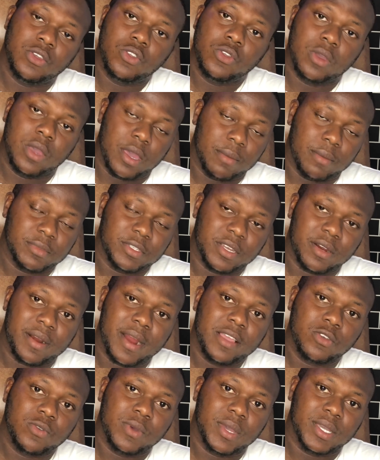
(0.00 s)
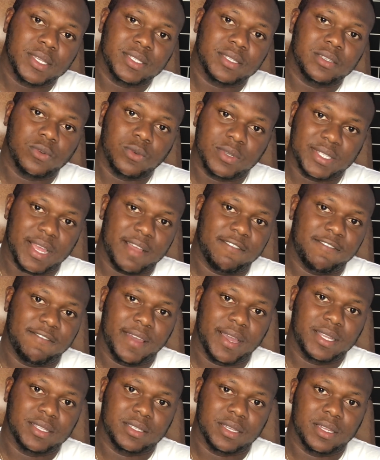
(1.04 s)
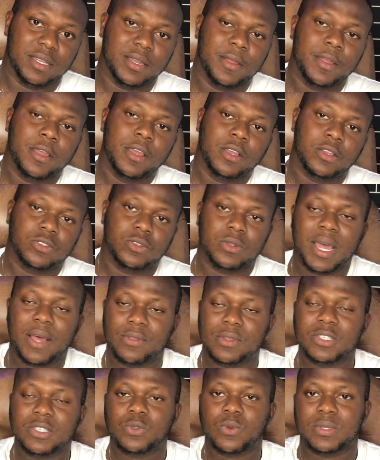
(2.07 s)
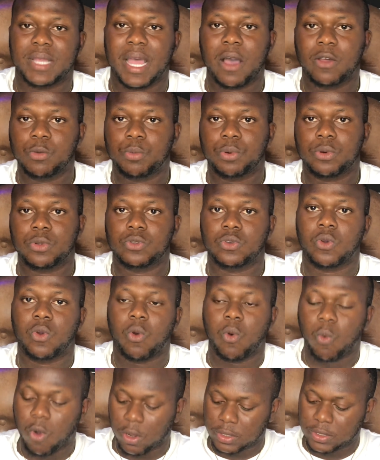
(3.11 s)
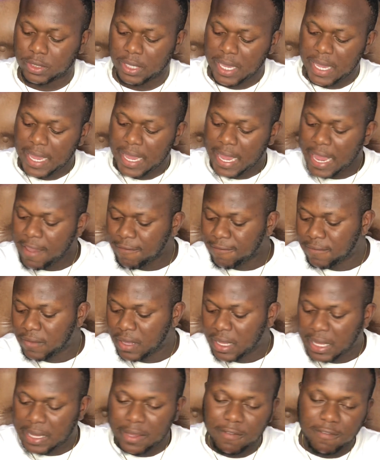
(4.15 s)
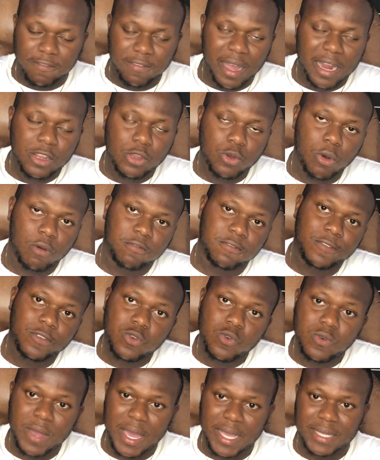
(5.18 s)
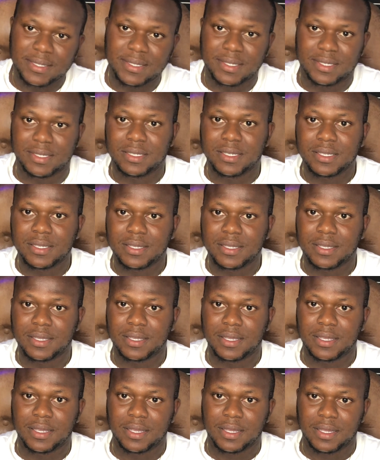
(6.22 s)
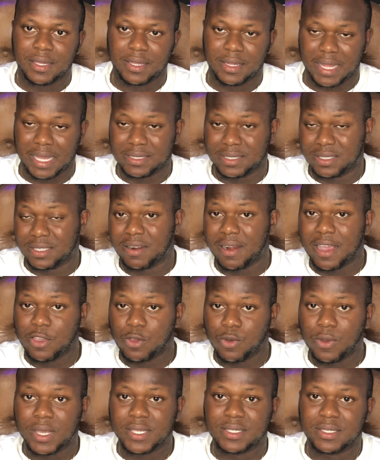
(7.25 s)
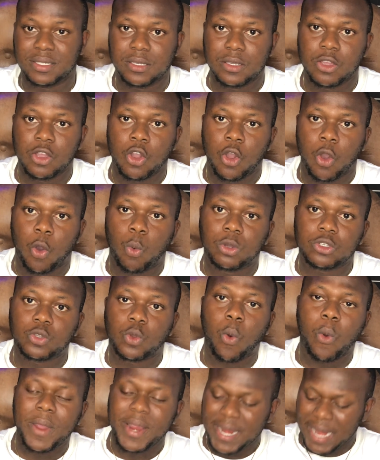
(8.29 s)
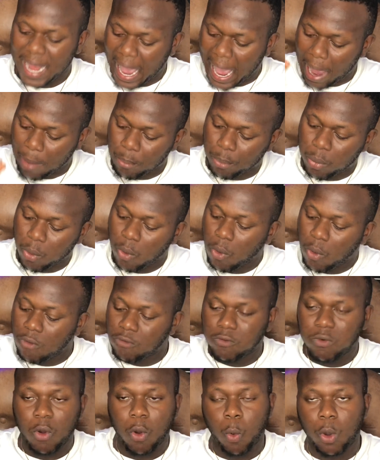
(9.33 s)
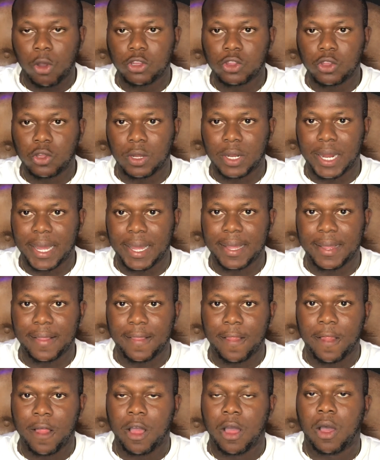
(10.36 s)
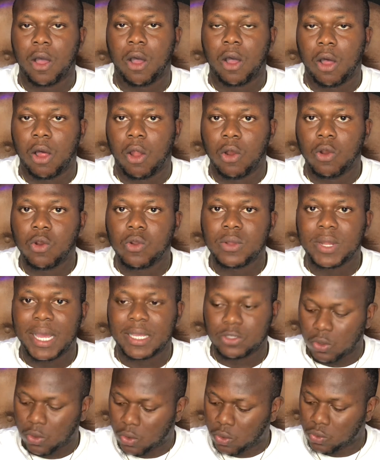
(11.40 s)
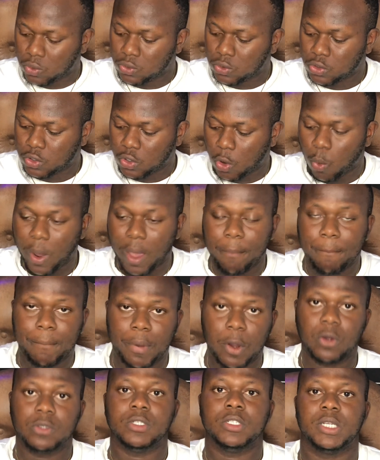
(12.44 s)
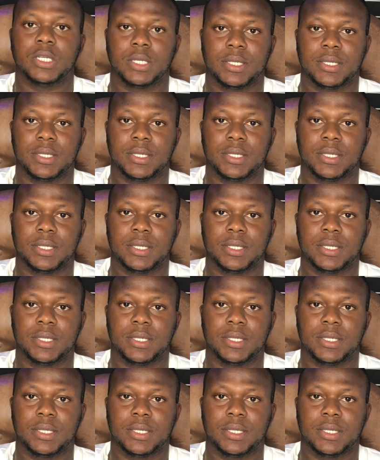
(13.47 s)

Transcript: the Terra USD was affected. So now this was how the protocol worked. If the value of UST, that's the Terra USD, was going above $1, Luna tokens were burned,